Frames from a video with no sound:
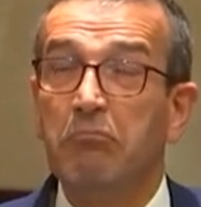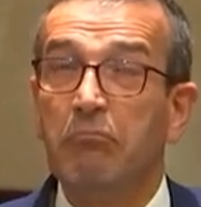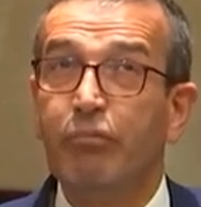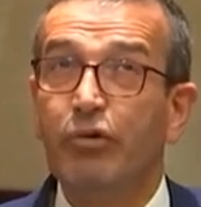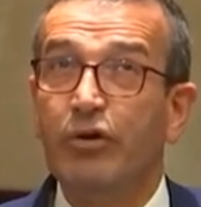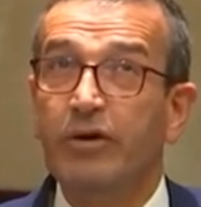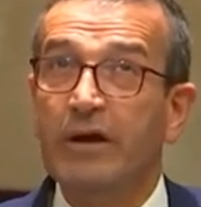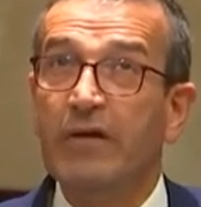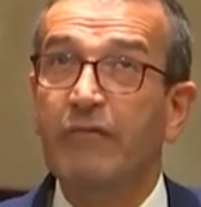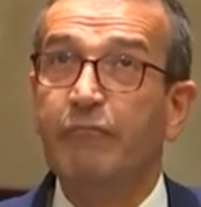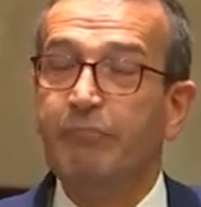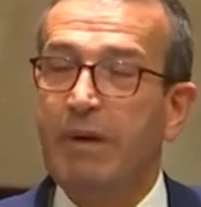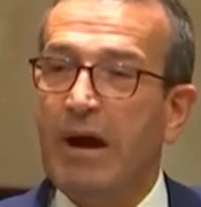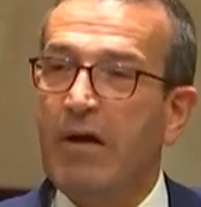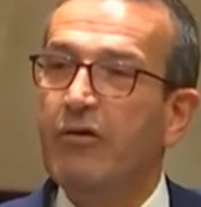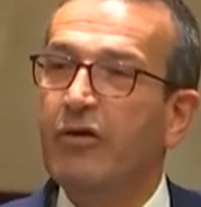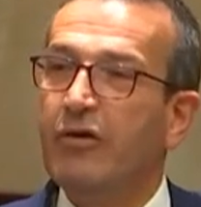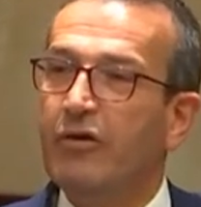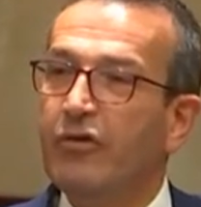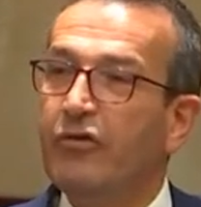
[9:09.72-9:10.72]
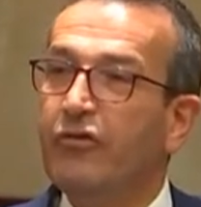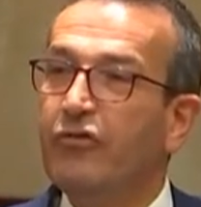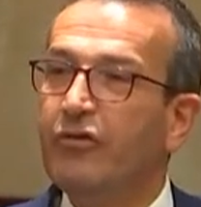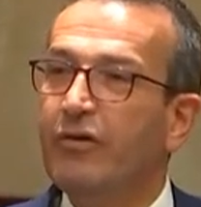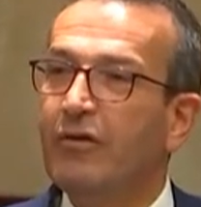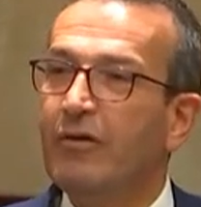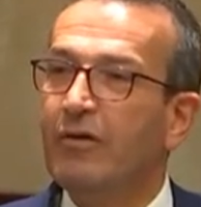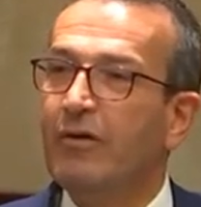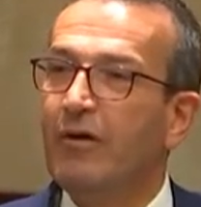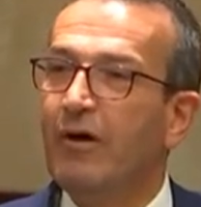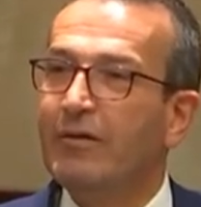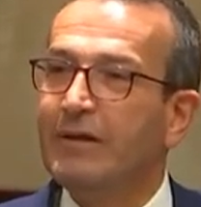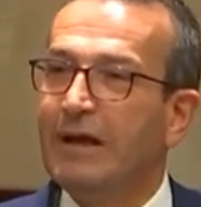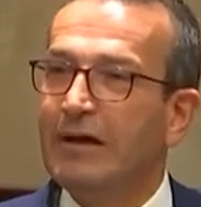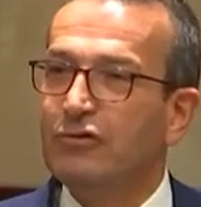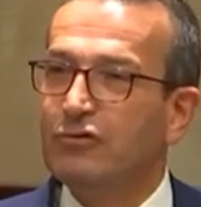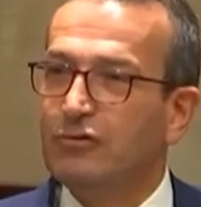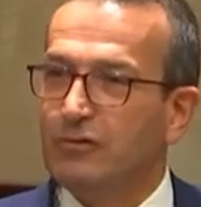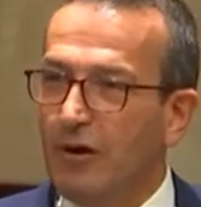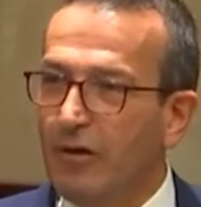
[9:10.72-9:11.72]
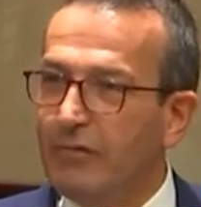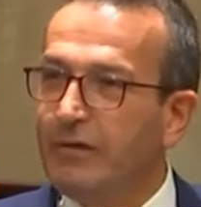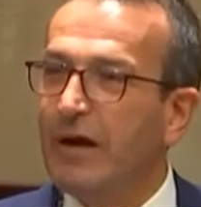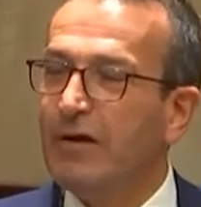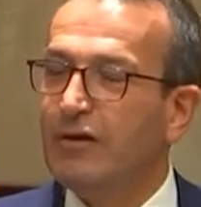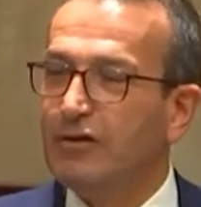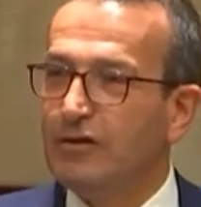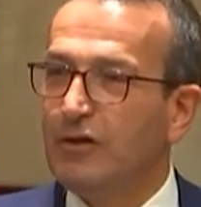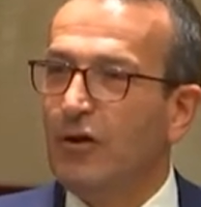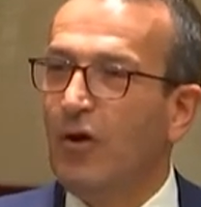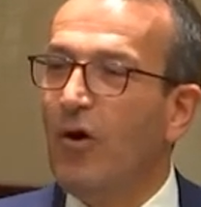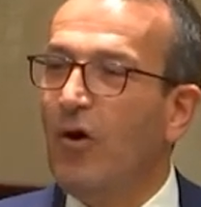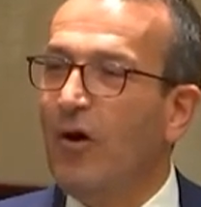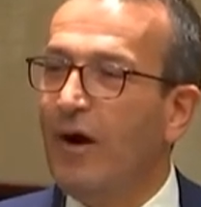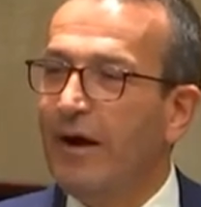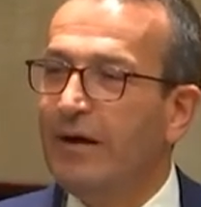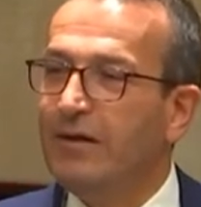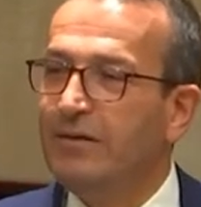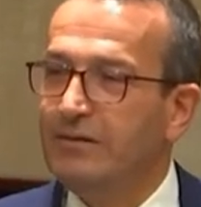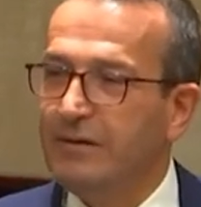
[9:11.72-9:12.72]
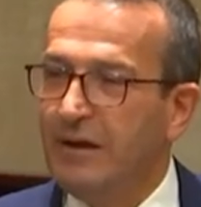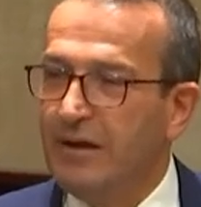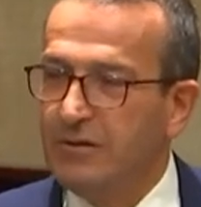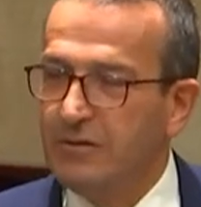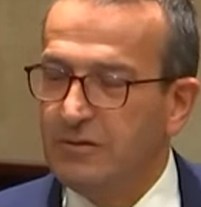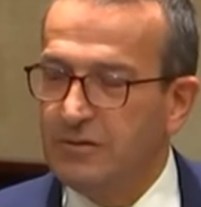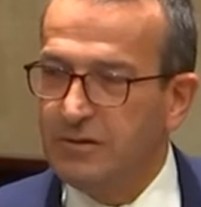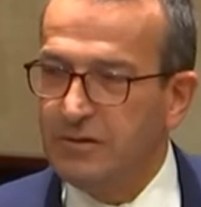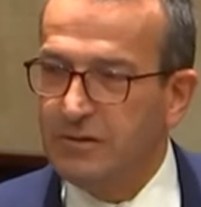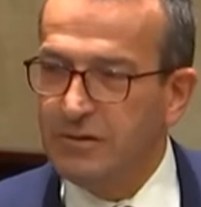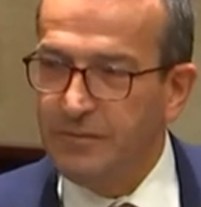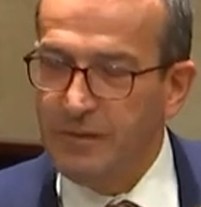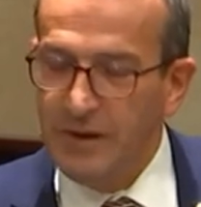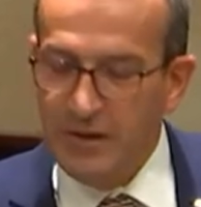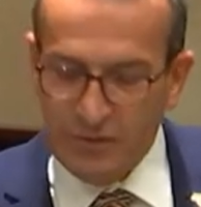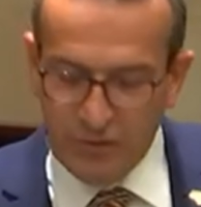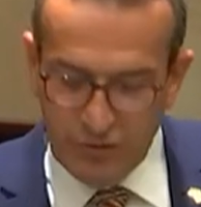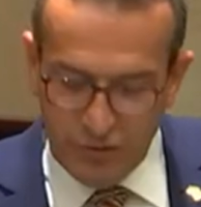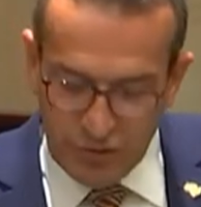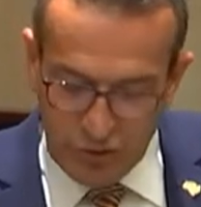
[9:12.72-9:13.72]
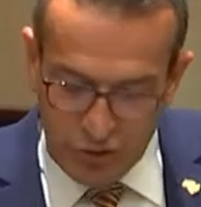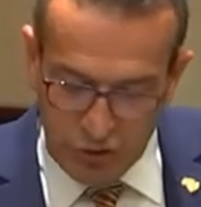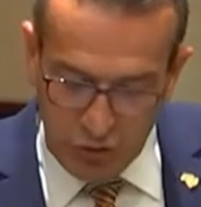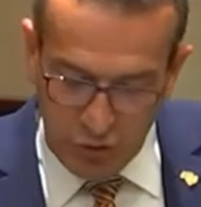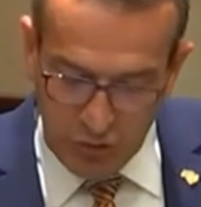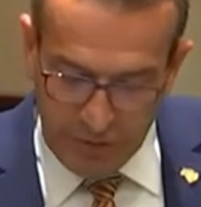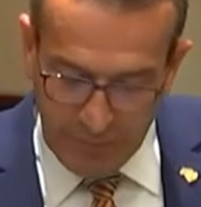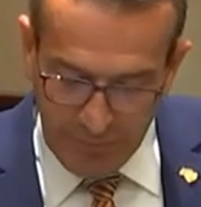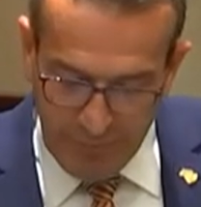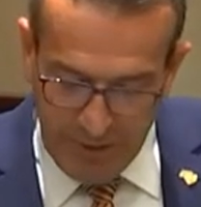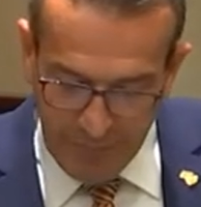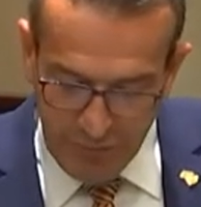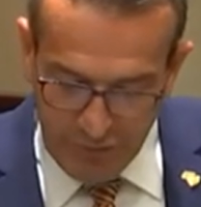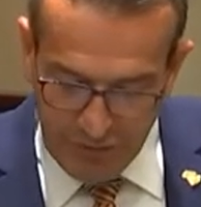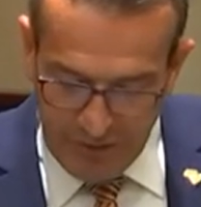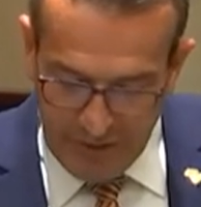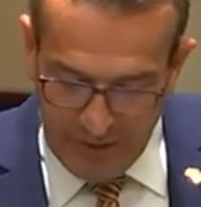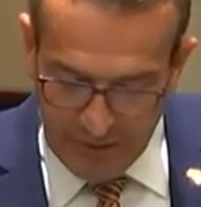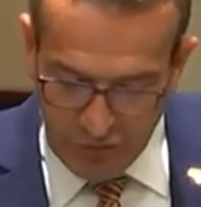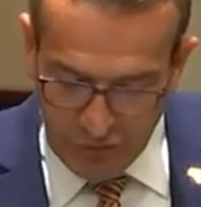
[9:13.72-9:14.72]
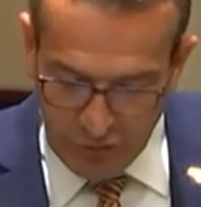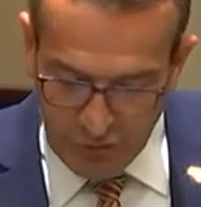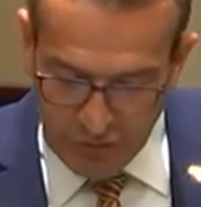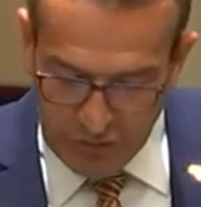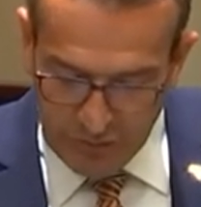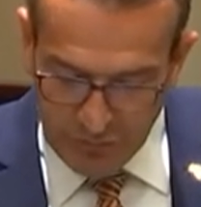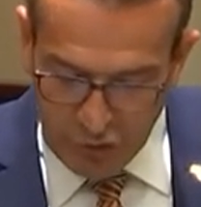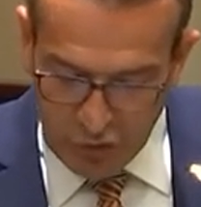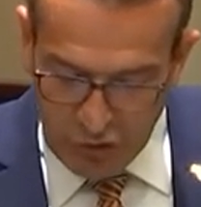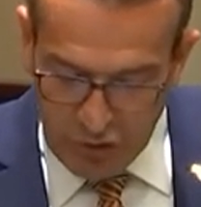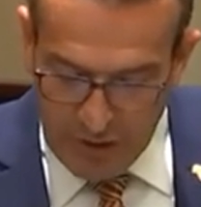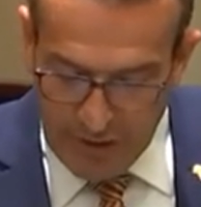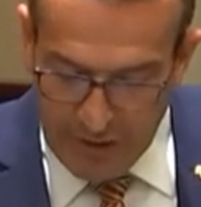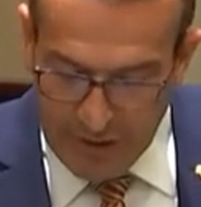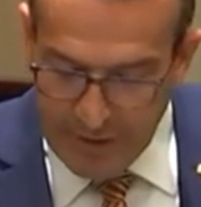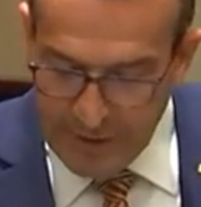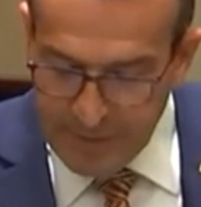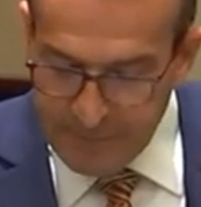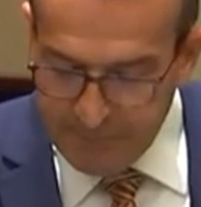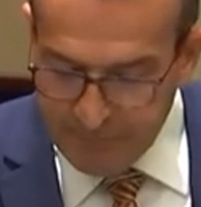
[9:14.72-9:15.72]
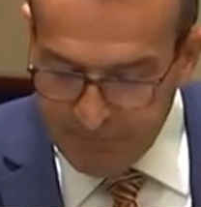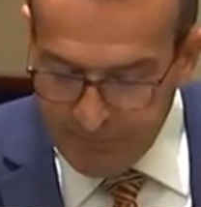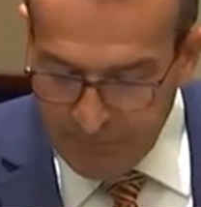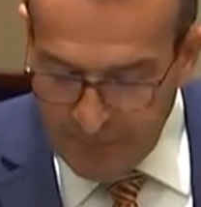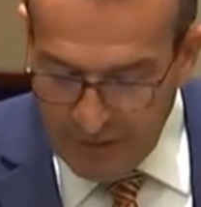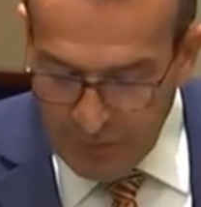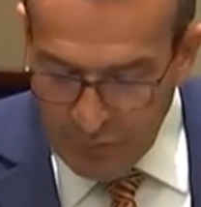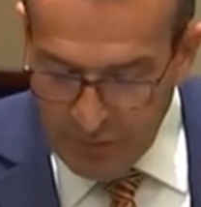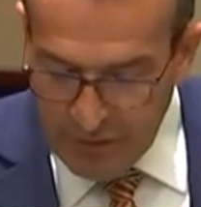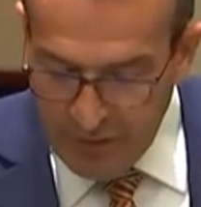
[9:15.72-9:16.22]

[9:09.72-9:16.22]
put enough barriers on that, on that line that, uh, to ensure that perhaps a tourism train will